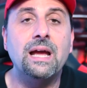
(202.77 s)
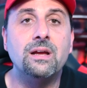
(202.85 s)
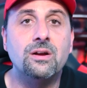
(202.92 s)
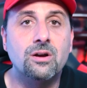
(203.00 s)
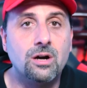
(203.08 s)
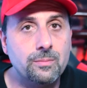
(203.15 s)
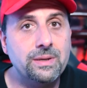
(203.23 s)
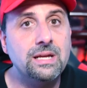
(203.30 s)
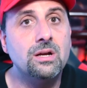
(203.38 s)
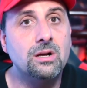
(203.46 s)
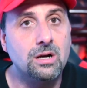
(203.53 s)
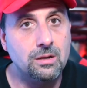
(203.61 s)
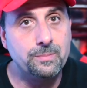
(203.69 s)
and
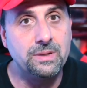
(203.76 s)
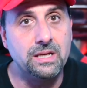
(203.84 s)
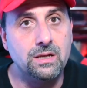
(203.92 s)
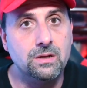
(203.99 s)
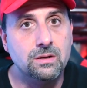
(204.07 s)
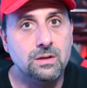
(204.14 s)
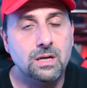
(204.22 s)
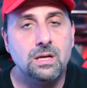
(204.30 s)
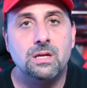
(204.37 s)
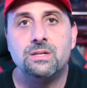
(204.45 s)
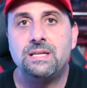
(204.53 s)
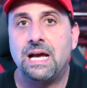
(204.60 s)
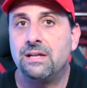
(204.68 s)
coming company
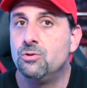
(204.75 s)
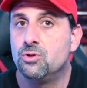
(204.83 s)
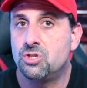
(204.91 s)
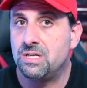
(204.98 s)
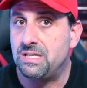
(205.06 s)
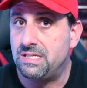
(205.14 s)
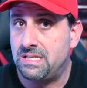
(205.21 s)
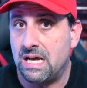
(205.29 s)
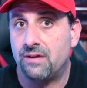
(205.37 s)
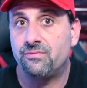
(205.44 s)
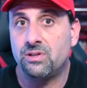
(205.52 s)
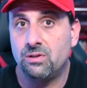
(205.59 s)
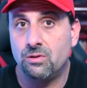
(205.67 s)
that you should
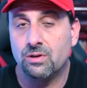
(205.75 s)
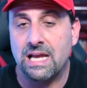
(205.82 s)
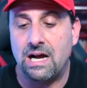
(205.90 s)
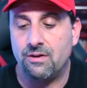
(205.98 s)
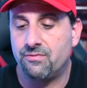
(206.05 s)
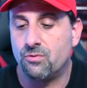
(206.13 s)
definitely look out